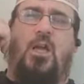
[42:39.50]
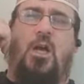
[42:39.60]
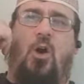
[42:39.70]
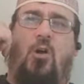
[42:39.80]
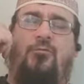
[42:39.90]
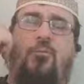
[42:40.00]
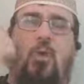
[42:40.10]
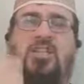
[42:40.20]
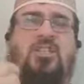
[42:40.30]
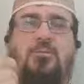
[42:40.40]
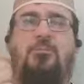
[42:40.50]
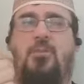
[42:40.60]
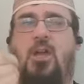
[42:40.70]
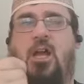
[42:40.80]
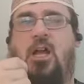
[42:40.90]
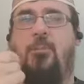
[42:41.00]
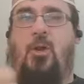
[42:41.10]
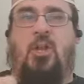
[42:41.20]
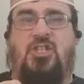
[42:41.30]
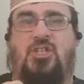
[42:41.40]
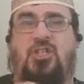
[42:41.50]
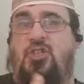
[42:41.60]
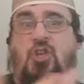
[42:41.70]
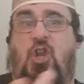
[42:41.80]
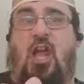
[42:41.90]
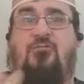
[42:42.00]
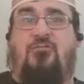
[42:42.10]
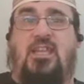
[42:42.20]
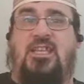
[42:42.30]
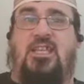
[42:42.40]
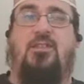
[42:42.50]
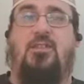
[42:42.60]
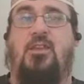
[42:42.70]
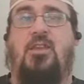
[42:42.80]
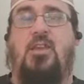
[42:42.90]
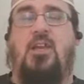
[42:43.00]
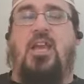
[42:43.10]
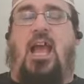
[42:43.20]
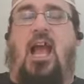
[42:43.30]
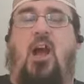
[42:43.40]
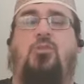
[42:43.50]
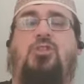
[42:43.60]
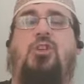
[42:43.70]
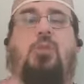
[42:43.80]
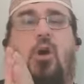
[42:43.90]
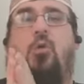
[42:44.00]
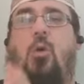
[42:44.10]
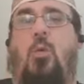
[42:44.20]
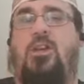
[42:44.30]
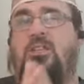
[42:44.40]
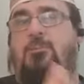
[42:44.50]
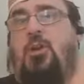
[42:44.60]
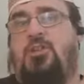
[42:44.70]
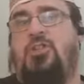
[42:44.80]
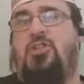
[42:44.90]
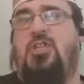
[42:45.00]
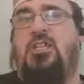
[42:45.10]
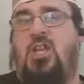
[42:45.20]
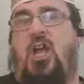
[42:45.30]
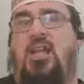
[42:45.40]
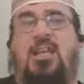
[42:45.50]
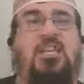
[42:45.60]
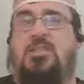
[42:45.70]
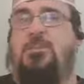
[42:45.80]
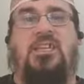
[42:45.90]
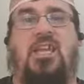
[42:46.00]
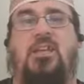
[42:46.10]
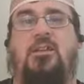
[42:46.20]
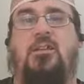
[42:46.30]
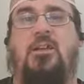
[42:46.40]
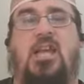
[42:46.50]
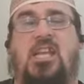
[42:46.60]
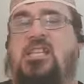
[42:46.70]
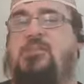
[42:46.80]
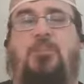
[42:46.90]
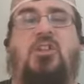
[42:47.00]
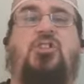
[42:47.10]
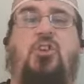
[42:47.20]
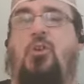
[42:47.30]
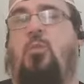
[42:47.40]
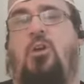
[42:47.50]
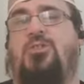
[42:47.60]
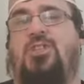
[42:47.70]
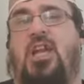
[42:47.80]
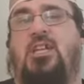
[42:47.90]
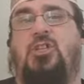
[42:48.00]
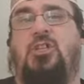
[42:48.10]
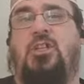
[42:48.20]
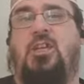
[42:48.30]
of Western uh, politicians to lie through their teeth. How do you know a Western politician is lying? He's speaking, especially on the world stage.